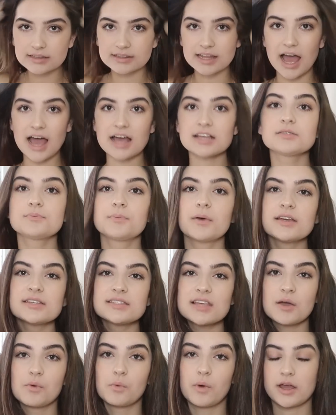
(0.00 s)
last
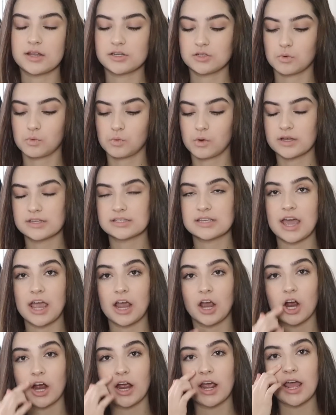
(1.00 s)
place i went was
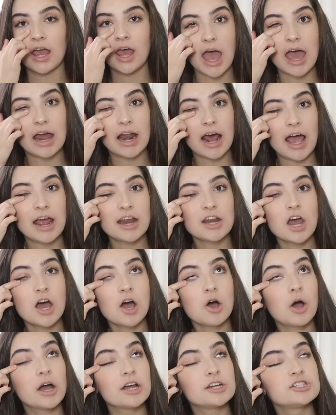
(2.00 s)
Aerie and i
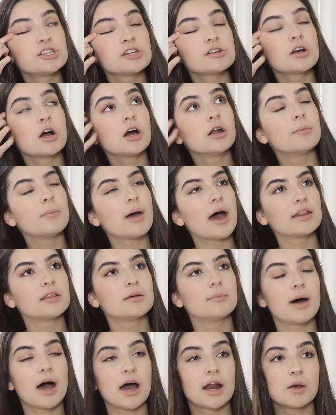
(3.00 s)
know i should have gone to bath
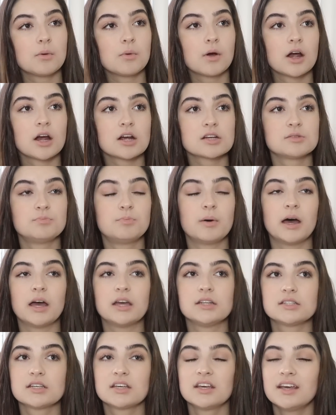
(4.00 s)
and body works
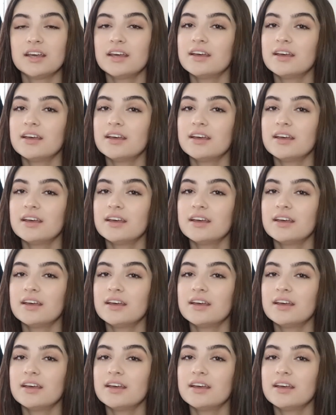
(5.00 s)
but